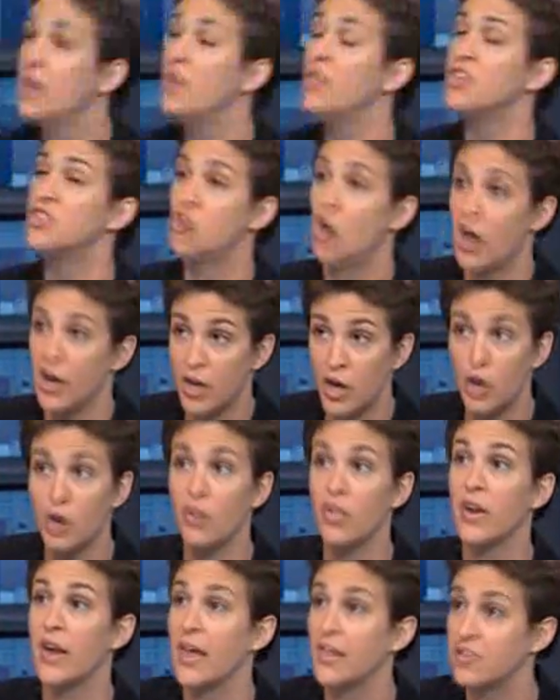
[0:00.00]
This ought to go
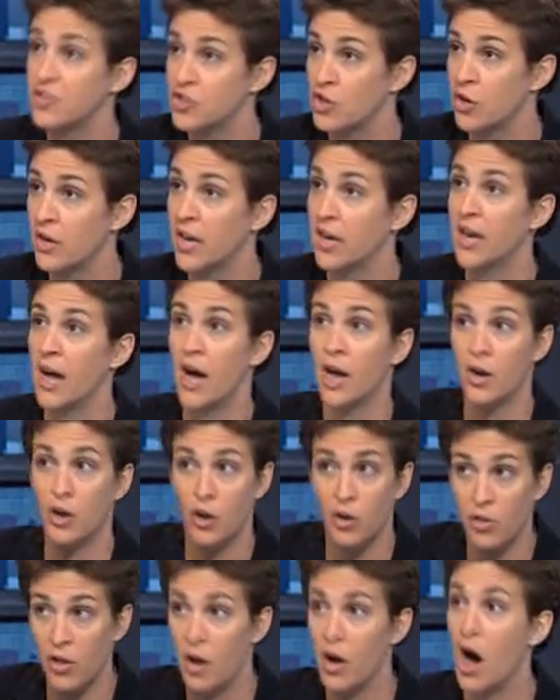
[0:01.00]
to the Ninth Circuit, ought to
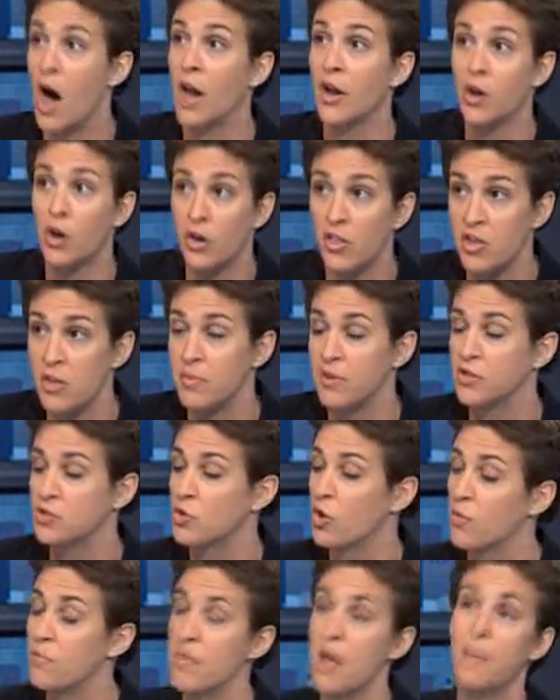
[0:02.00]
go to the appeals
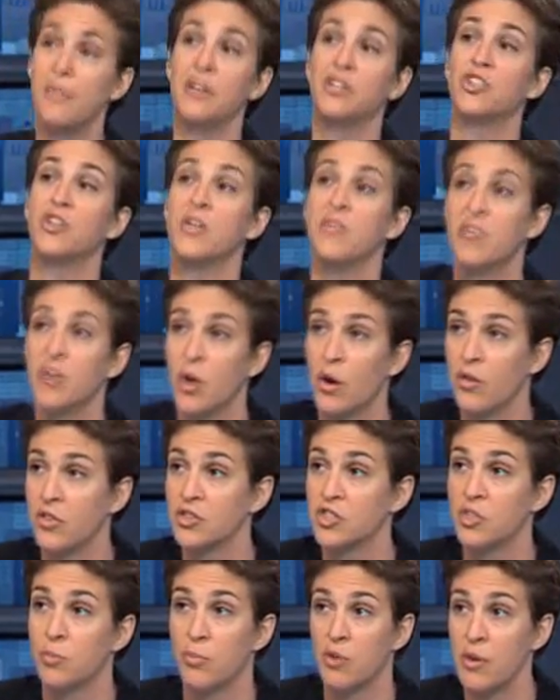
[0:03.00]
court. Maybe it should even go to
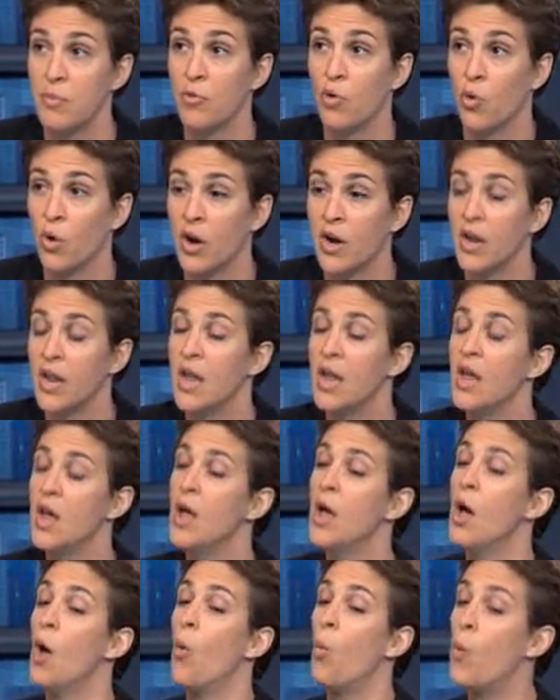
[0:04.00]
the Supreme Court.
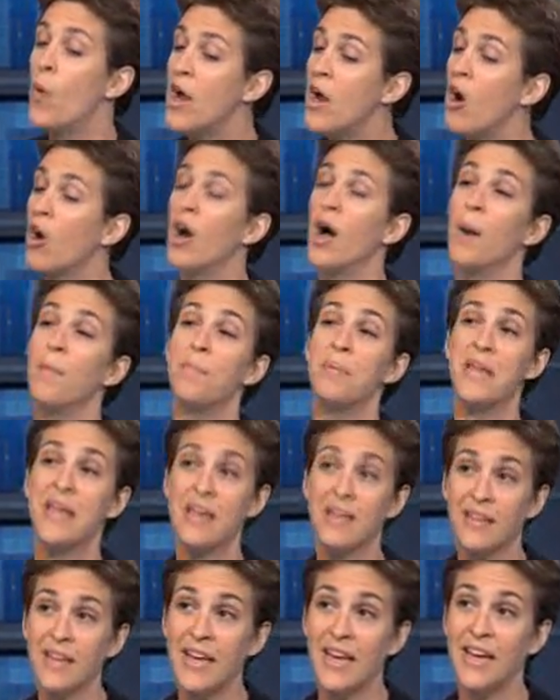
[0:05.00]
We are
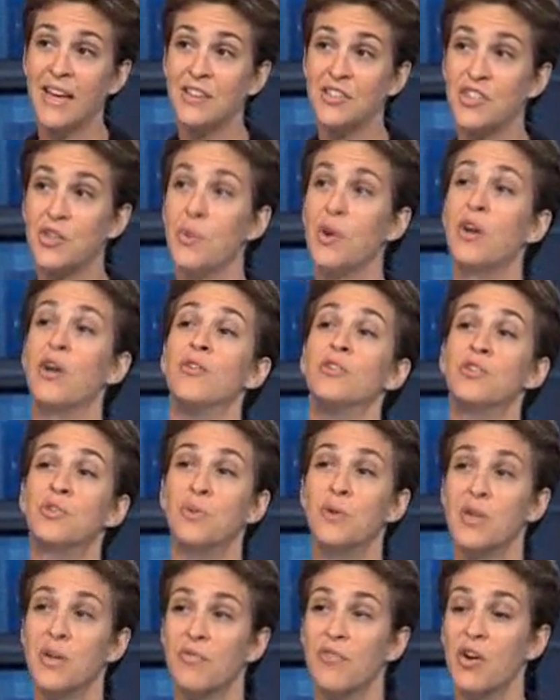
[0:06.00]
appealing it so it goes
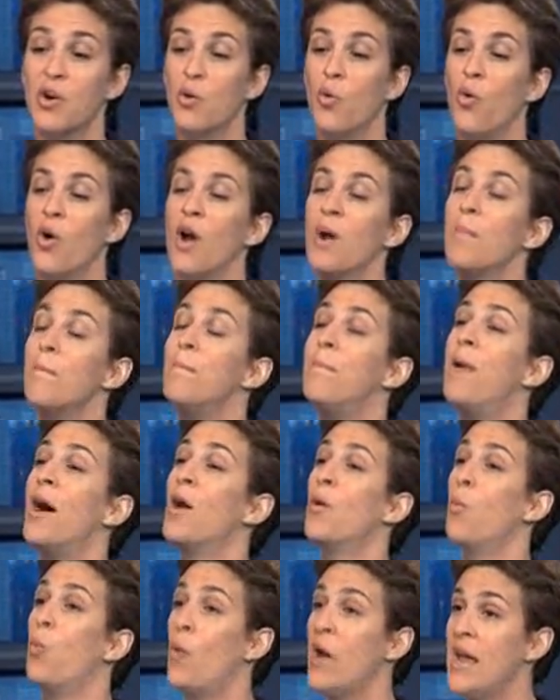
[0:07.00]
to a different court,
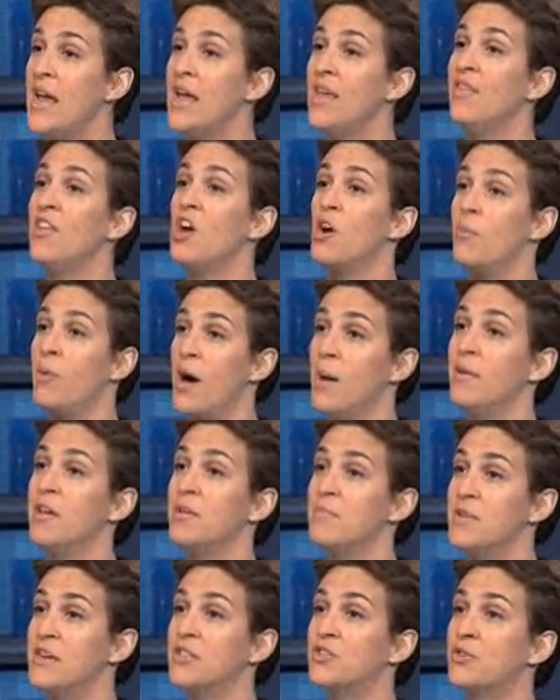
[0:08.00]
but we, the Obama
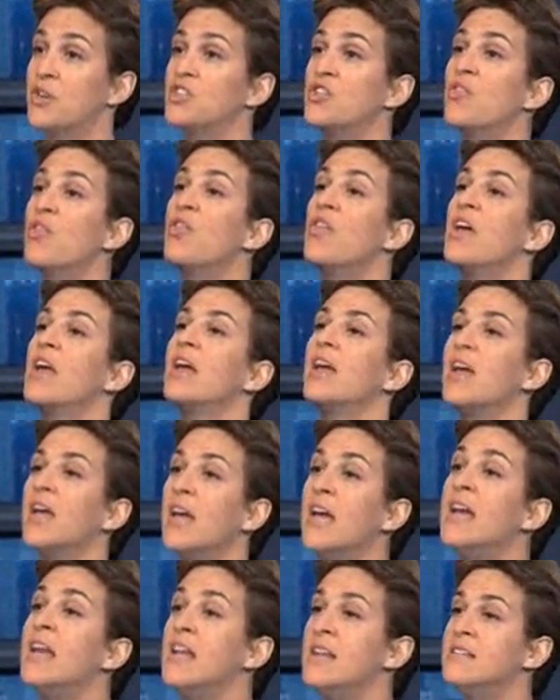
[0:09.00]
administration, think
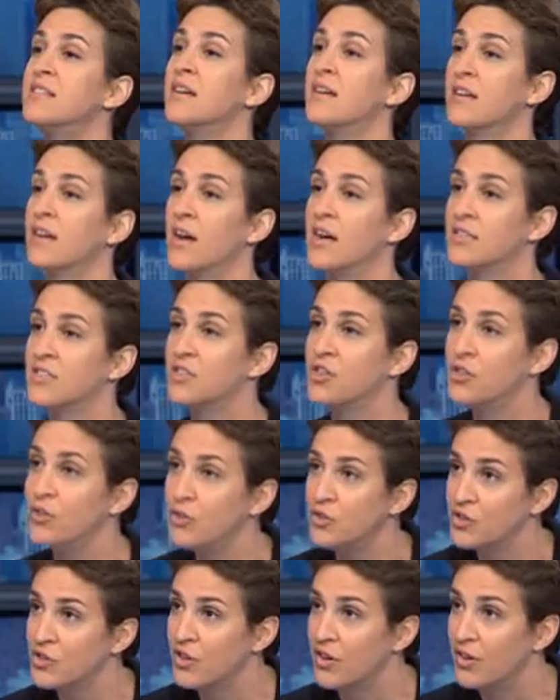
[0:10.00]
it is
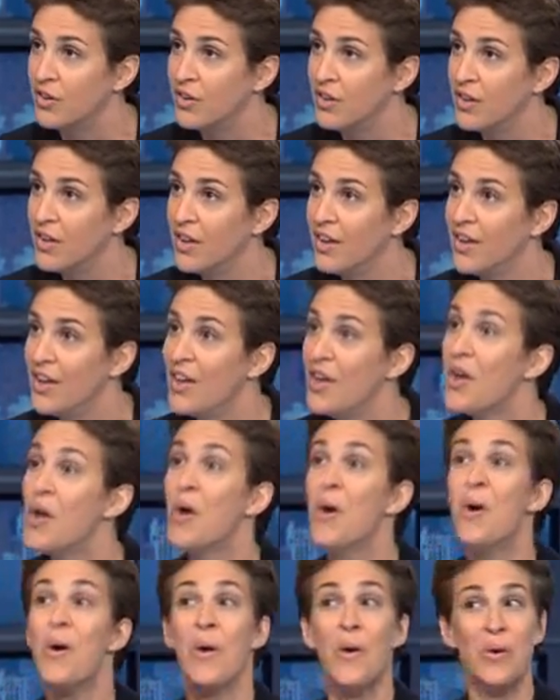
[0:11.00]
unconstitutional.
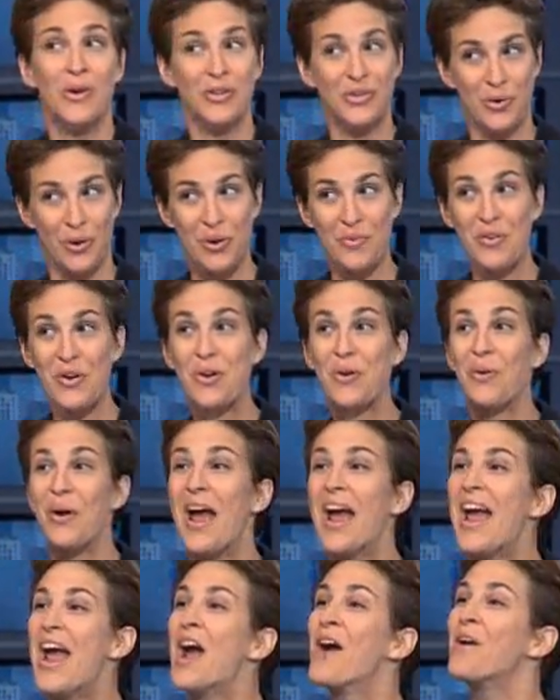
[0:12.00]
Sort of a
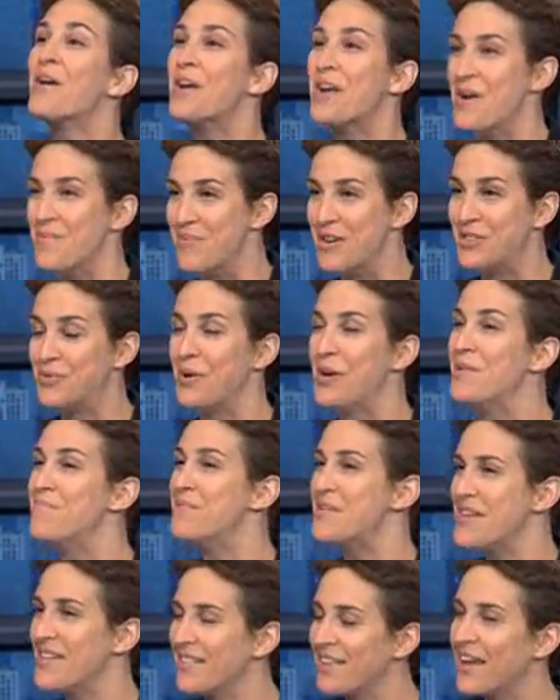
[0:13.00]
gray area between
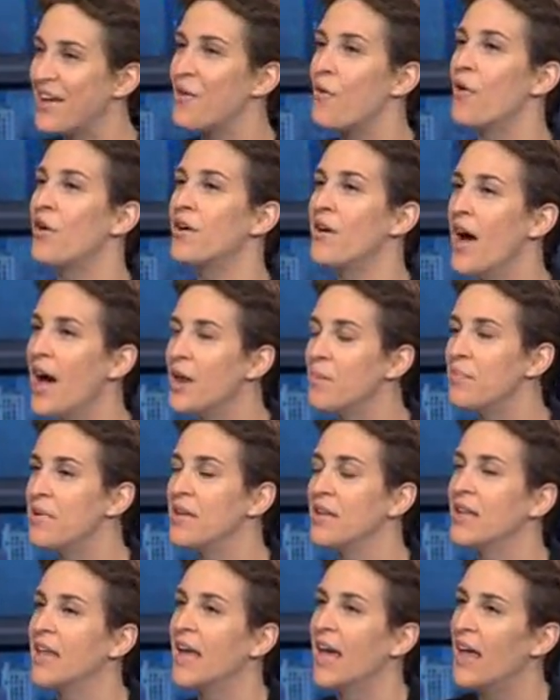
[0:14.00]
appealing or not
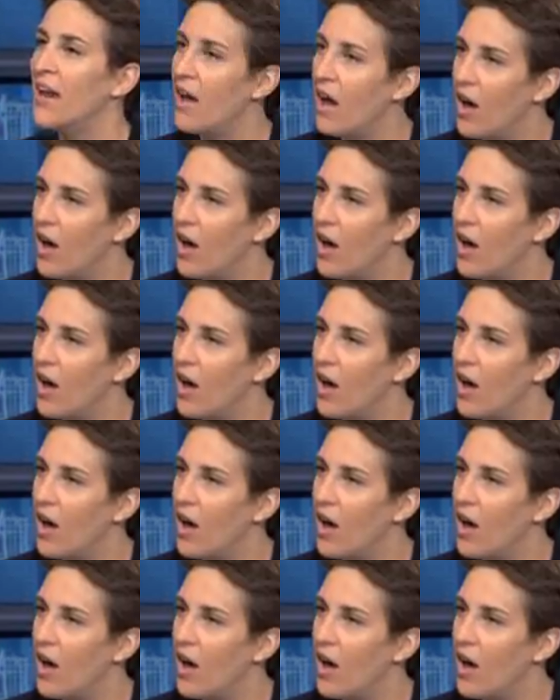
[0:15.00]
appealing, and